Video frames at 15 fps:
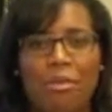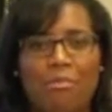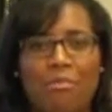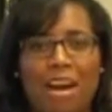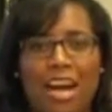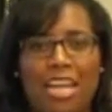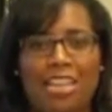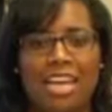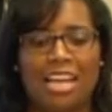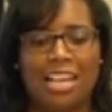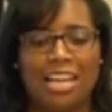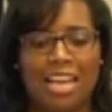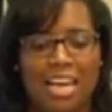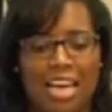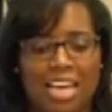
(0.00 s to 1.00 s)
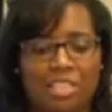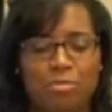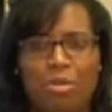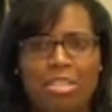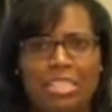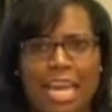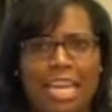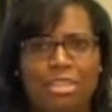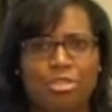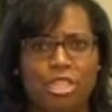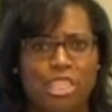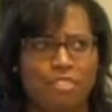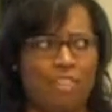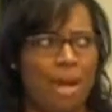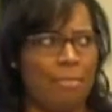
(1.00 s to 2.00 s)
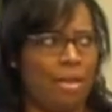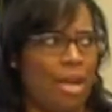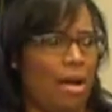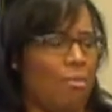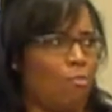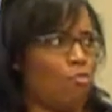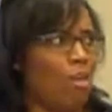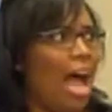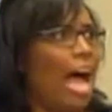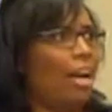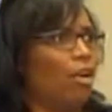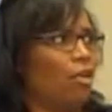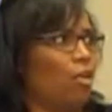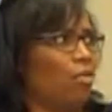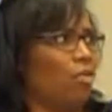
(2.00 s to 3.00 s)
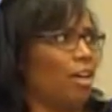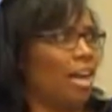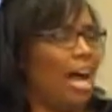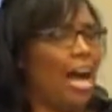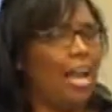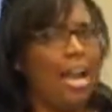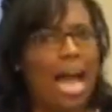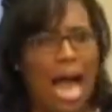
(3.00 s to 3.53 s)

we find that it's more dangerous if I become radical for God.